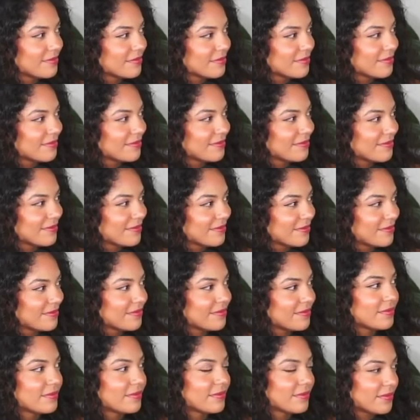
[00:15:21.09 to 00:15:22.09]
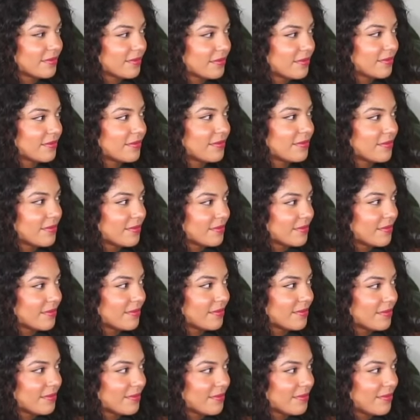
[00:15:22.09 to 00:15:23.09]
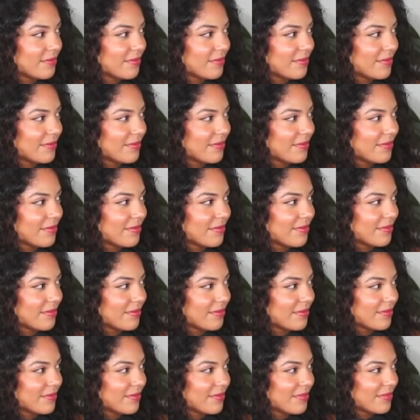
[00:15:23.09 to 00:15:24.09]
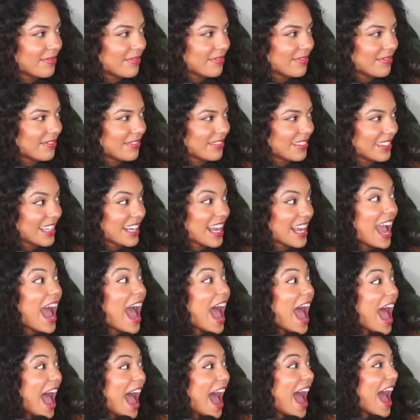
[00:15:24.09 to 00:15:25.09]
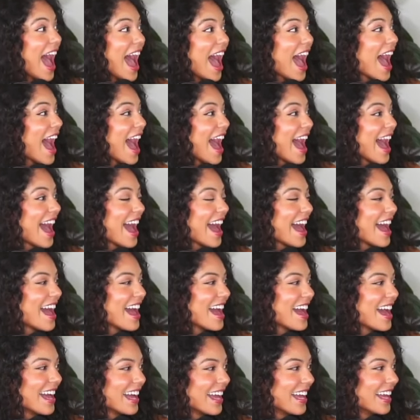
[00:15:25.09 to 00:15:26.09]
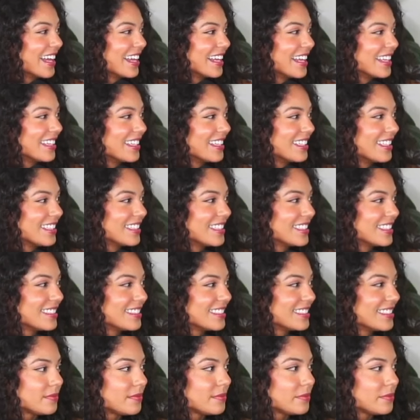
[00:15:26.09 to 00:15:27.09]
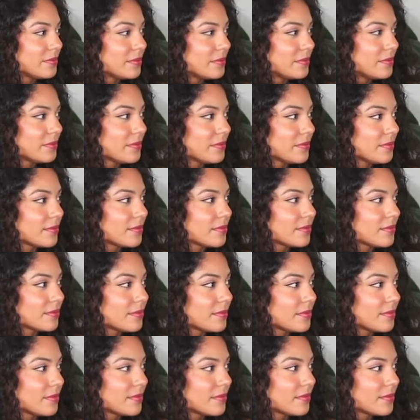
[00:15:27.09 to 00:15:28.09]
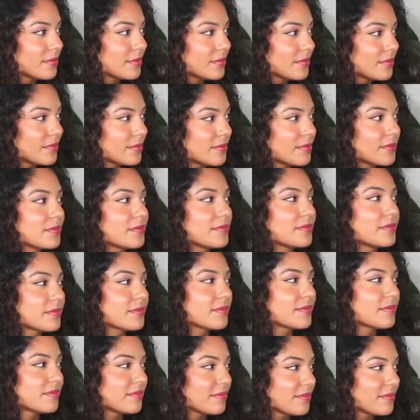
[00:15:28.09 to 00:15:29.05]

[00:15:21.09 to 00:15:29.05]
This person isn't speaking.